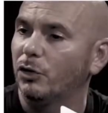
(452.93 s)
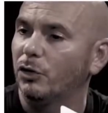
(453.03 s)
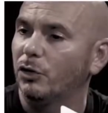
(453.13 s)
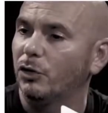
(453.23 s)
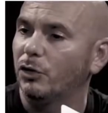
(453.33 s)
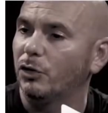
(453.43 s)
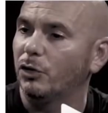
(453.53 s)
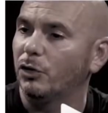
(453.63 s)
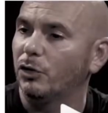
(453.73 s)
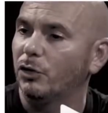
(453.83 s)

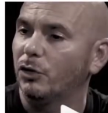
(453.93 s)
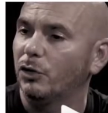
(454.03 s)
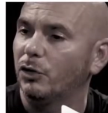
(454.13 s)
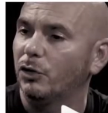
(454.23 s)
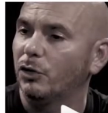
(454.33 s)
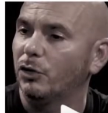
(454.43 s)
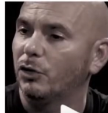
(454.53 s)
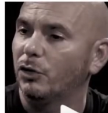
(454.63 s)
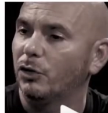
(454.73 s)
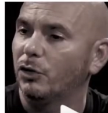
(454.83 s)

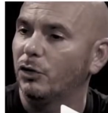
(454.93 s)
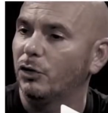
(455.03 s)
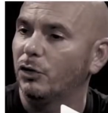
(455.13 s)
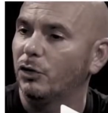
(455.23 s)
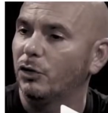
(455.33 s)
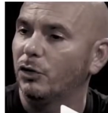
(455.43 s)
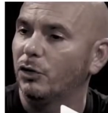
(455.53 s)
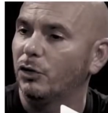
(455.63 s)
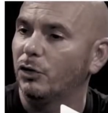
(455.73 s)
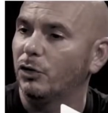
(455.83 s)

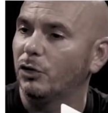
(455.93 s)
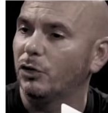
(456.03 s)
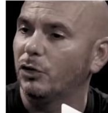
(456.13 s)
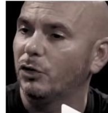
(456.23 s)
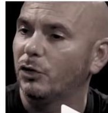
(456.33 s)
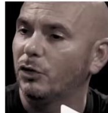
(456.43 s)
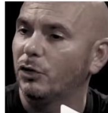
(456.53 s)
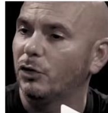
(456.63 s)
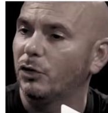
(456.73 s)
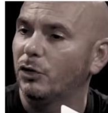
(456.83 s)

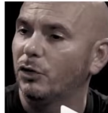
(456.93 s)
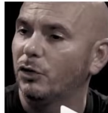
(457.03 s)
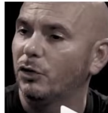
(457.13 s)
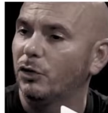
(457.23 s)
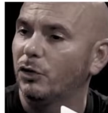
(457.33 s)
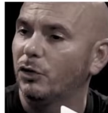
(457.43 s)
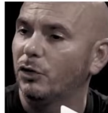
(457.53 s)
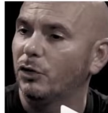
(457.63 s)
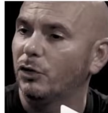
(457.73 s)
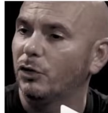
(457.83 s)

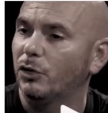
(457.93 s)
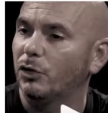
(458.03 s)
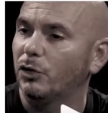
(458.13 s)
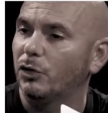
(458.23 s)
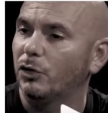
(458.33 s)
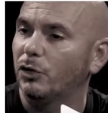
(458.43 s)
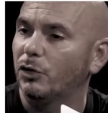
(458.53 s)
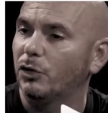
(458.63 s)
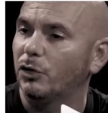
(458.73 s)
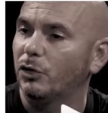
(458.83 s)

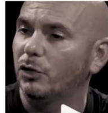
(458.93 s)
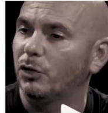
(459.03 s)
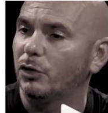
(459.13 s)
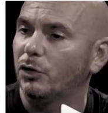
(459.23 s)
(silent)